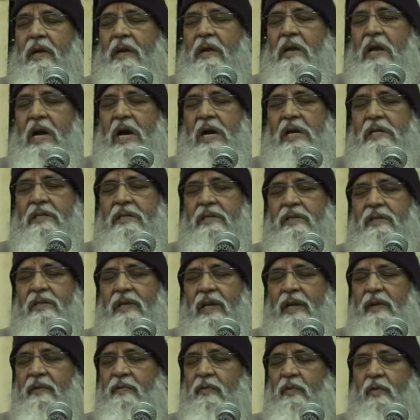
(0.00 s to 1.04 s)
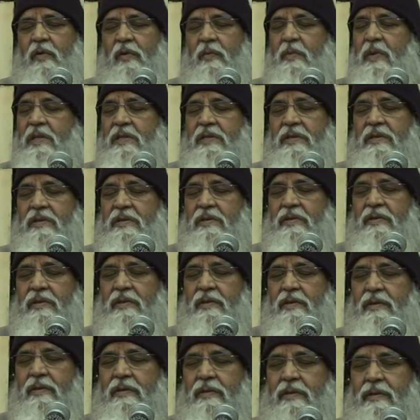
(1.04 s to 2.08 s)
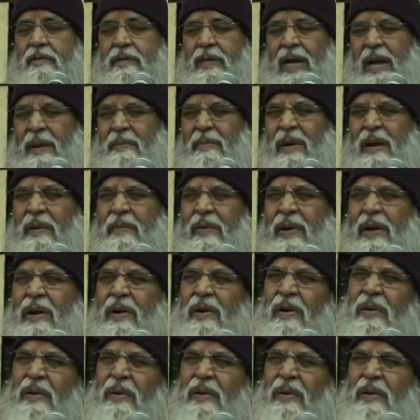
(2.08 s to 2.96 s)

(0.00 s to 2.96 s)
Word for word: last three, four months, I am having a